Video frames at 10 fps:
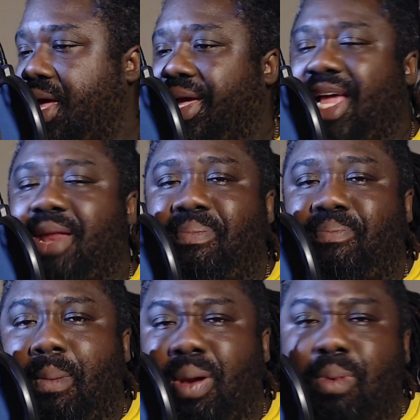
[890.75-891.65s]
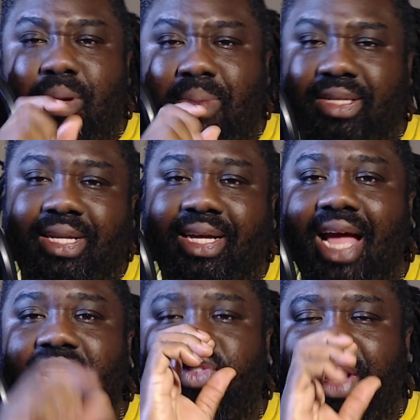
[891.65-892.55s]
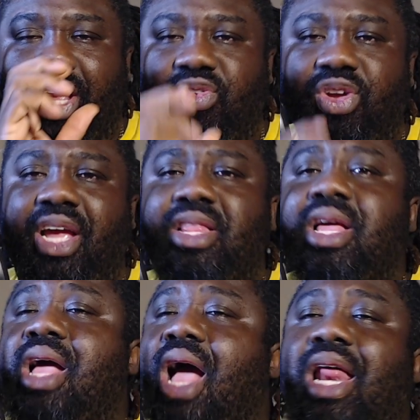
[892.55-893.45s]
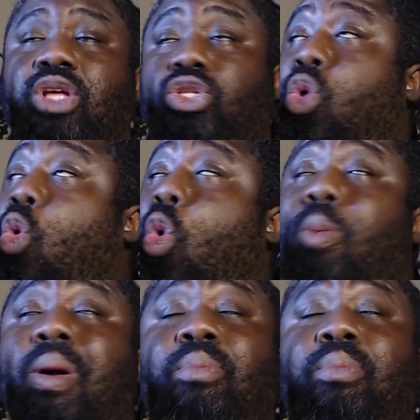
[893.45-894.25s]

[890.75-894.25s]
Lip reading: Get the bubbly medicine again, drink it, and I just hold my